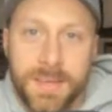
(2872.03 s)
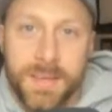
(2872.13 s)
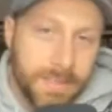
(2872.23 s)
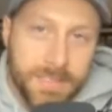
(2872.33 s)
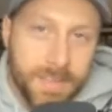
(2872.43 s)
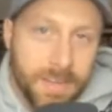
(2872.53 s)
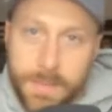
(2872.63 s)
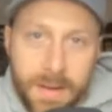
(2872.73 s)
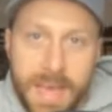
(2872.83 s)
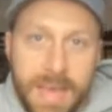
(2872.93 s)
It's not
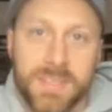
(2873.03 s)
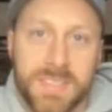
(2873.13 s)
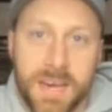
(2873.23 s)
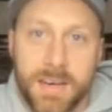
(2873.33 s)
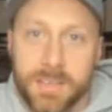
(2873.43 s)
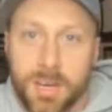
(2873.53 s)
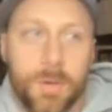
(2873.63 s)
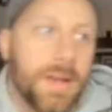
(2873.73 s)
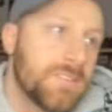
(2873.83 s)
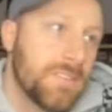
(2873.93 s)
about having talent. Go
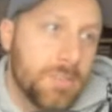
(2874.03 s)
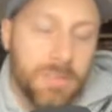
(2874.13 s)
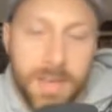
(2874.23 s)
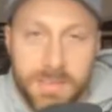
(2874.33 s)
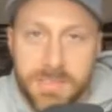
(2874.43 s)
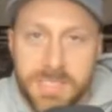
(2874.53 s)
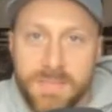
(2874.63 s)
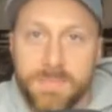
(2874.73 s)
ask the 2007